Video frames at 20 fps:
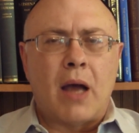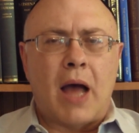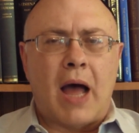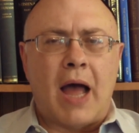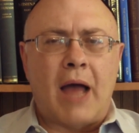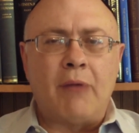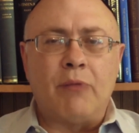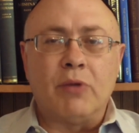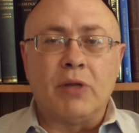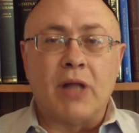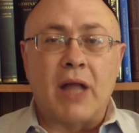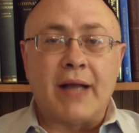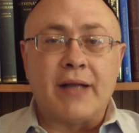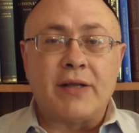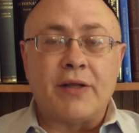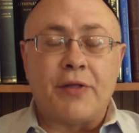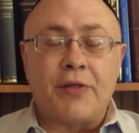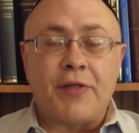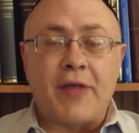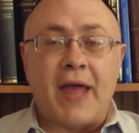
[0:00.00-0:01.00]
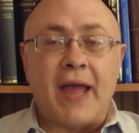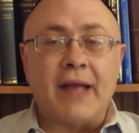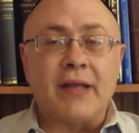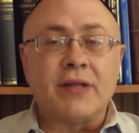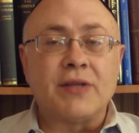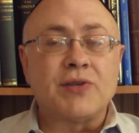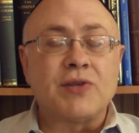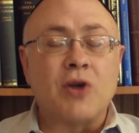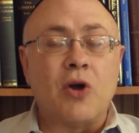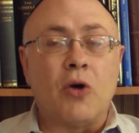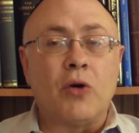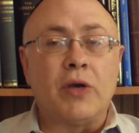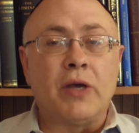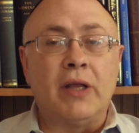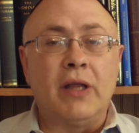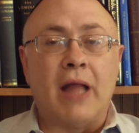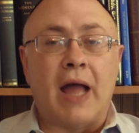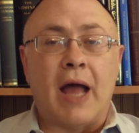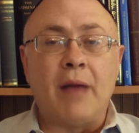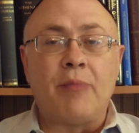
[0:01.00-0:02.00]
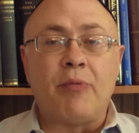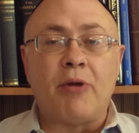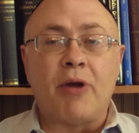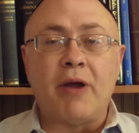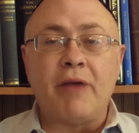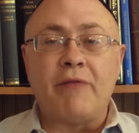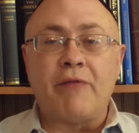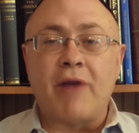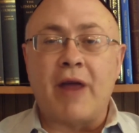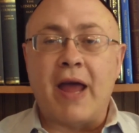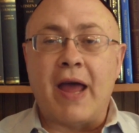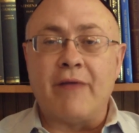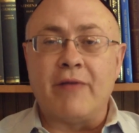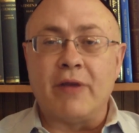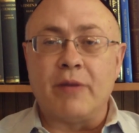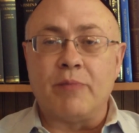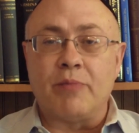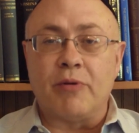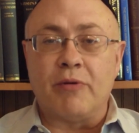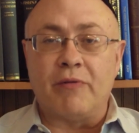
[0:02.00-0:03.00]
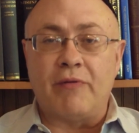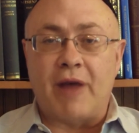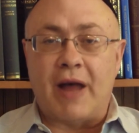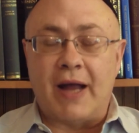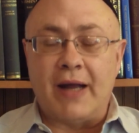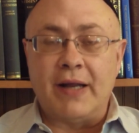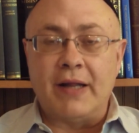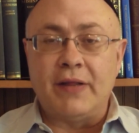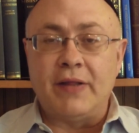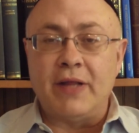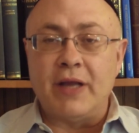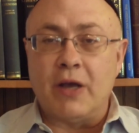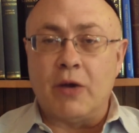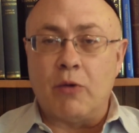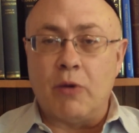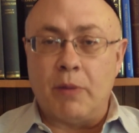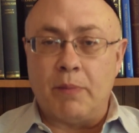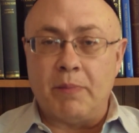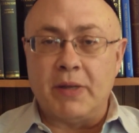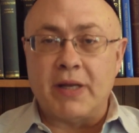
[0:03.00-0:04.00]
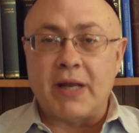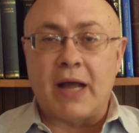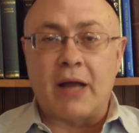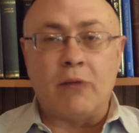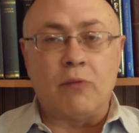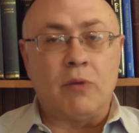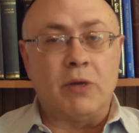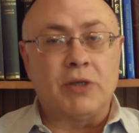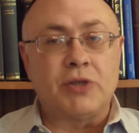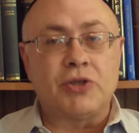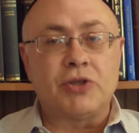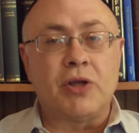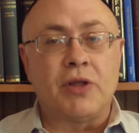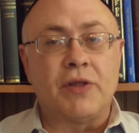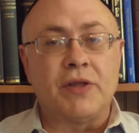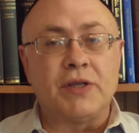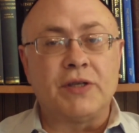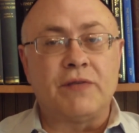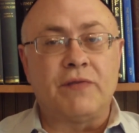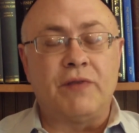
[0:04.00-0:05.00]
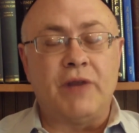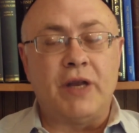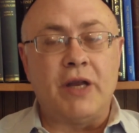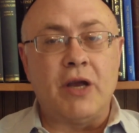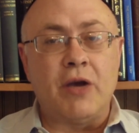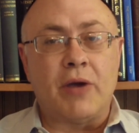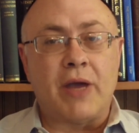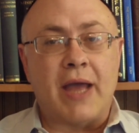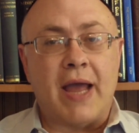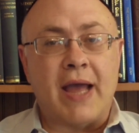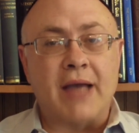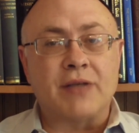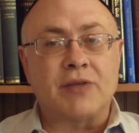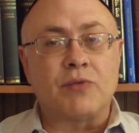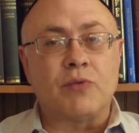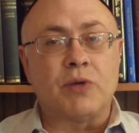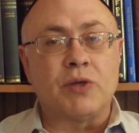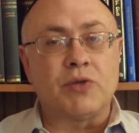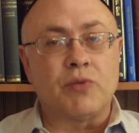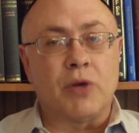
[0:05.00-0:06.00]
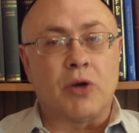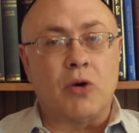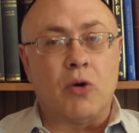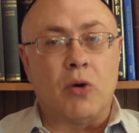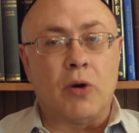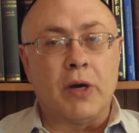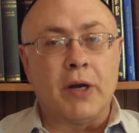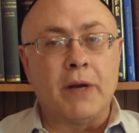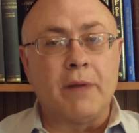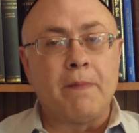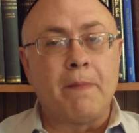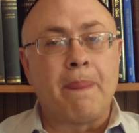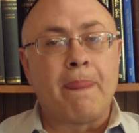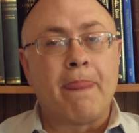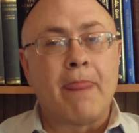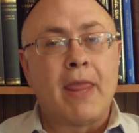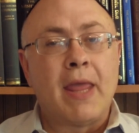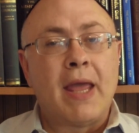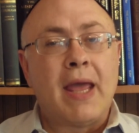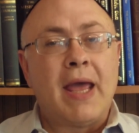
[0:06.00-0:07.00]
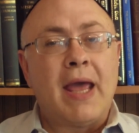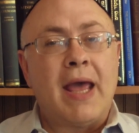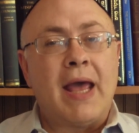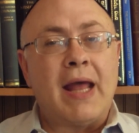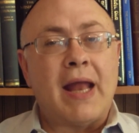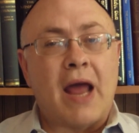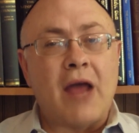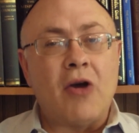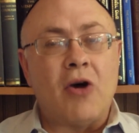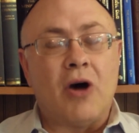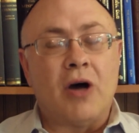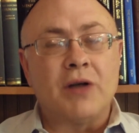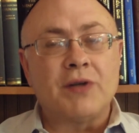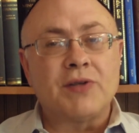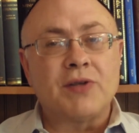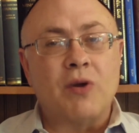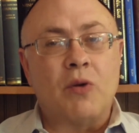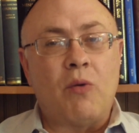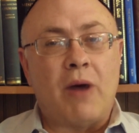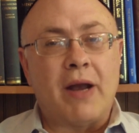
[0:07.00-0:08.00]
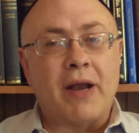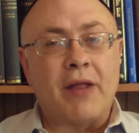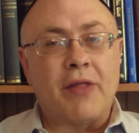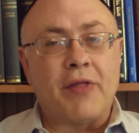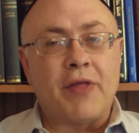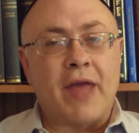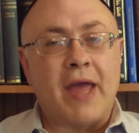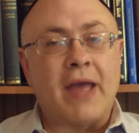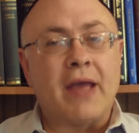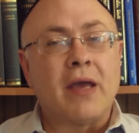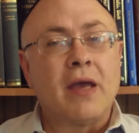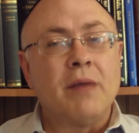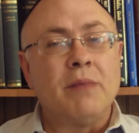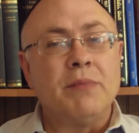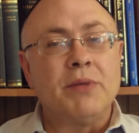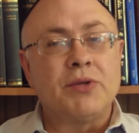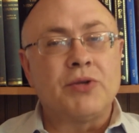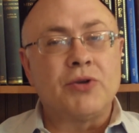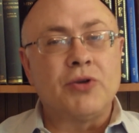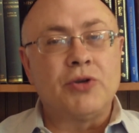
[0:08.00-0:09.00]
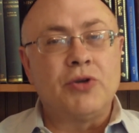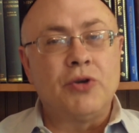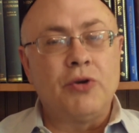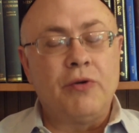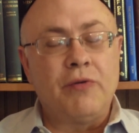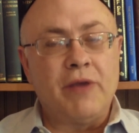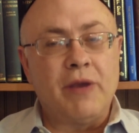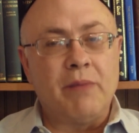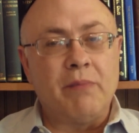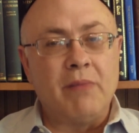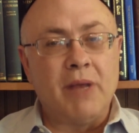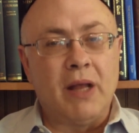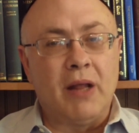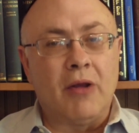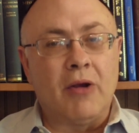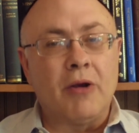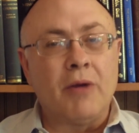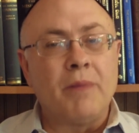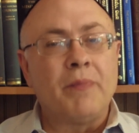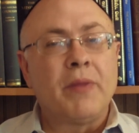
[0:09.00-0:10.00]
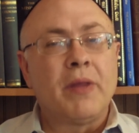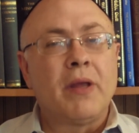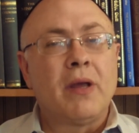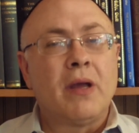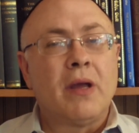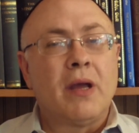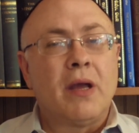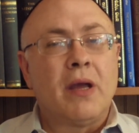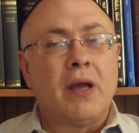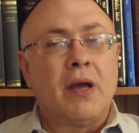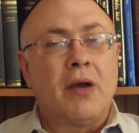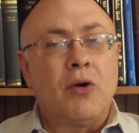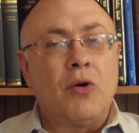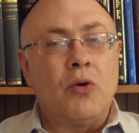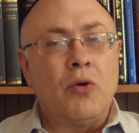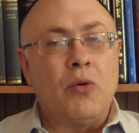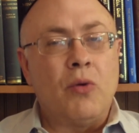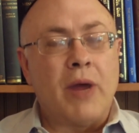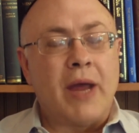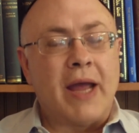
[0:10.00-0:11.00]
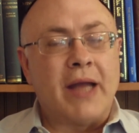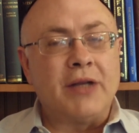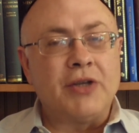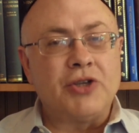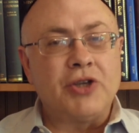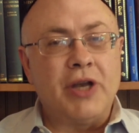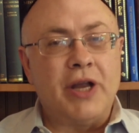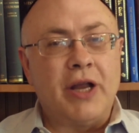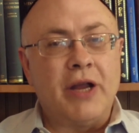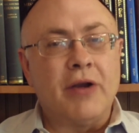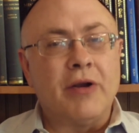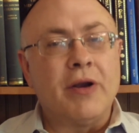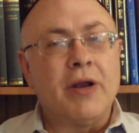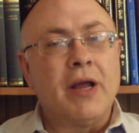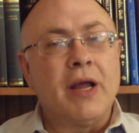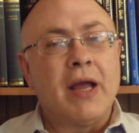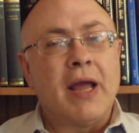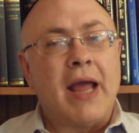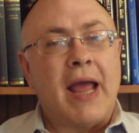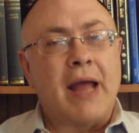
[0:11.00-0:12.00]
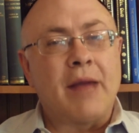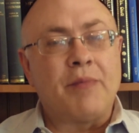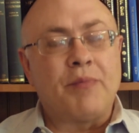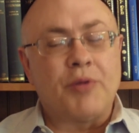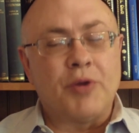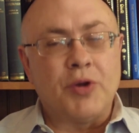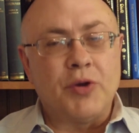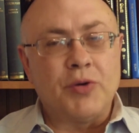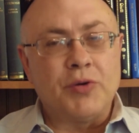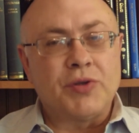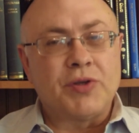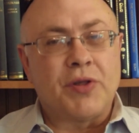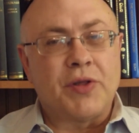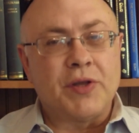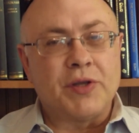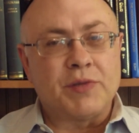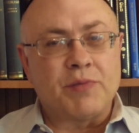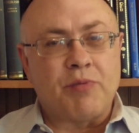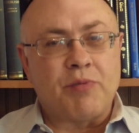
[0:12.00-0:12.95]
I would like to thank the Skokie Library for having provided the equipment on which this video cast was recorded, and I also want to thank Mr. Tuvia Miller, who engineered and produced this